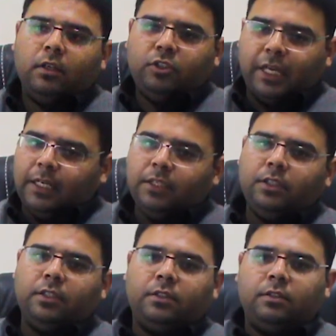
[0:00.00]

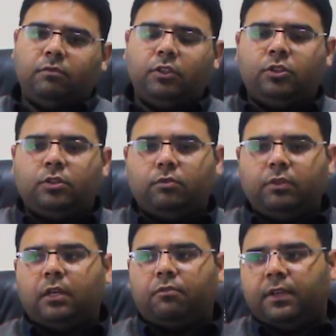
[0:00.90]
challenges which
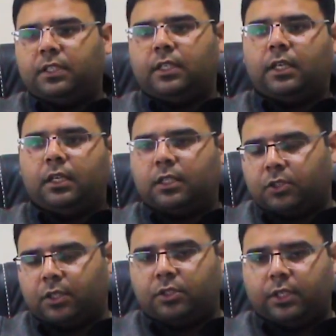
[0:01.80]
we are facing in
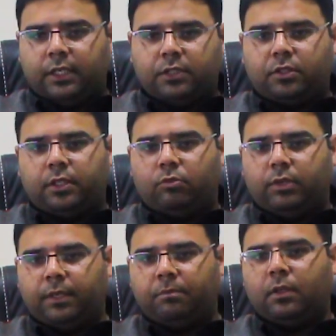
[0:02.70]
construction industry
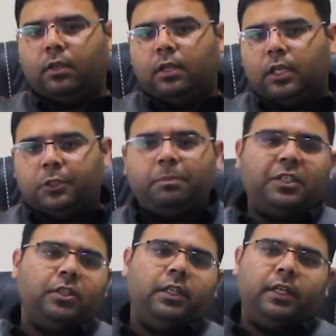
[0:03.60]
today,
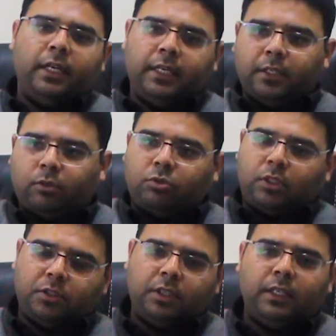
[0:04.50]
especially related to
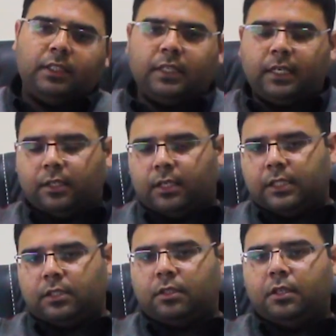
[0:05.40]
structural design against